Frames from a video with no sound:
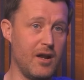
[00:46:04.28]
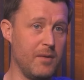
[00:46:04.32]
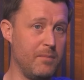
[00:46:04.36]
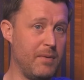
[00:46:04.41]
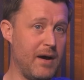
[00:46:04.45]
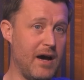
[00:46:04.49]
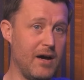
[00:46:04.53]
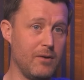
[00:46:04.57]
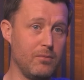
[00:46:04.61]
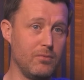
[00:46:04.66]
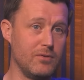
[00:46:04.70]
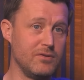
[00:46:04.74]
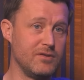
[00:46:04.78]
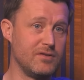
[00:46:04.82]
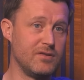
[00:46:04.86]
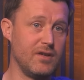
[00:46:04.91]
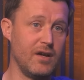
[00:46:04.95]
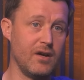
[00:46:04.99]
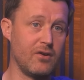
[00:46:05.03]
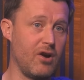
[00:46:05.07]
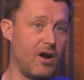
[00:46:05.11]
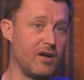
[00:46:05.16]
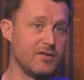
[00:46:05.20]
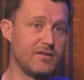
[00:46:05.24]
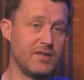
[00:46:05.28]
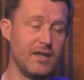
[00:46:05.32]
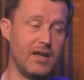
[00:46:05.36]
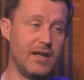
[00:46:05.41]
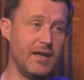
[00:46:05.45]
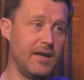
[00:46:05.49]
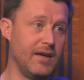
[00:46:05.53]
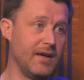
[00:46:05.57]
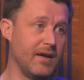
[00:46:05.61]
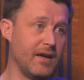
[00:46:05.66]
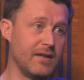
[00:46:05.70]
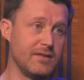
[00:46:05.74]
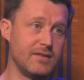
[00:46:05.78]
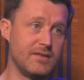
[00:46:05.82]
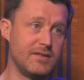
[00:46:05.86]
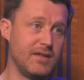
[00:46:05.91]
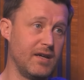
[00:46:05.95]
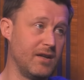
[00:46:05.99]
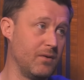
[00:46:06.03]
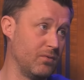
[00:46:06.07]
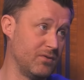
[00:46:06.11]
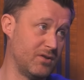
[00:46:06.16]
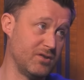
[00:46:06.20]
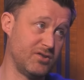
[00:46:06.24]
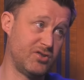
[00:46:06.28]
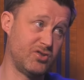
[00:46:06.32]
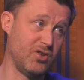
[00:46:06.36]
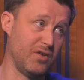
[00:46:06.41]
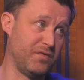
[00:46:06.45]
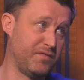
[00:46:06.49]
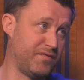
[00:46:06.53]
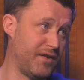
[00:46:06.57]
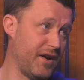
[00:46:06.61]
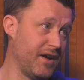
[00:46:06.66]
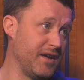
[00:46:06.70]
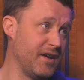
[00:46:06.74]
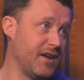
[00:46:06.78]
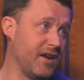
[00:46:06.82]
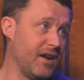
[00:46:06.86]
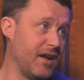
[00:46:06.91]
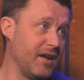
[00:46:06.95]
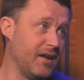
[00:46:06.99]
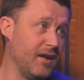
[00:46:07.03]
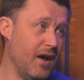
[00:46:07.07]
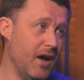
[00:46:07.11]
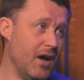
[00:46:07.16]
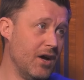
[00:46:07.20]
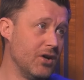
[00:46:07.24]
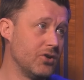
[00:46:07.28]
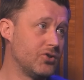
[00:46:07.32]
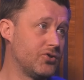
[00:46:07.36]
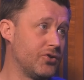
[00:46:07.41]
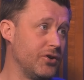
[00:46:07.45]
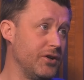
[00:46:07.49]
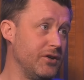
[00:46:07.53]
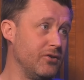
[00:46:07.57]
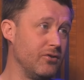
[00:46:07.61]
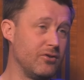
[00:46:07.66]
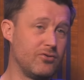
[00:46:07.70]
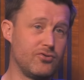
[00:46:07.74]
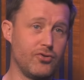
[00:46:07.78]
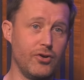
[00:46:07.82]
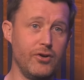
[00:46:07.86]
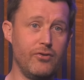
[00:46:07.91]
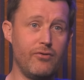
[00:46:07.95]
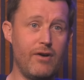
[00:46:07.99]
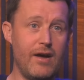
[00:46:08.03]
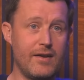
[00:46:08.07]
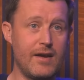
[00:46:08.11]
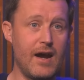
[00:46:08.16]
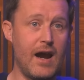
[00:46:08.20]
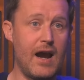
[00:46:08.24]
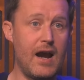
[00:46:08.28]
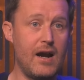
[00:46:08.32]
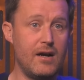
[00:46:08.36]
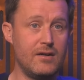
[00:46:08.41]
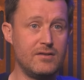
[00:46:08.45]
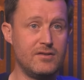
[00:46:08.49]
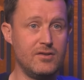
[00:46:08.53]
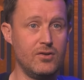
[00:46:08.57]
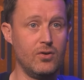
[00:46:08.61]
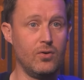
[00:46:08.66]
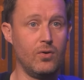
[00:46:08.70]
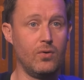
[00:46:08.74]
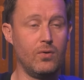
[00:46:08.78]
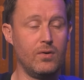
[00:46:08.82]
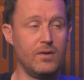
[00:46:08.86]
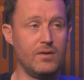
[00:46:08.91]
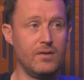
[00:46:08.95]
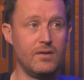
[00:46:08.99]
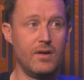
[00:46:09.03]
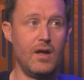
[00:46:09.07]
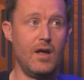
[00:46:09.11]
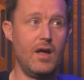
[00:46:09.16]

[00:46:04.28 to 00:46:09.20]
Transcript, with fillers: of bad ones across the league. As I said, the, the stuff Friday night, three three red cards, you know, and.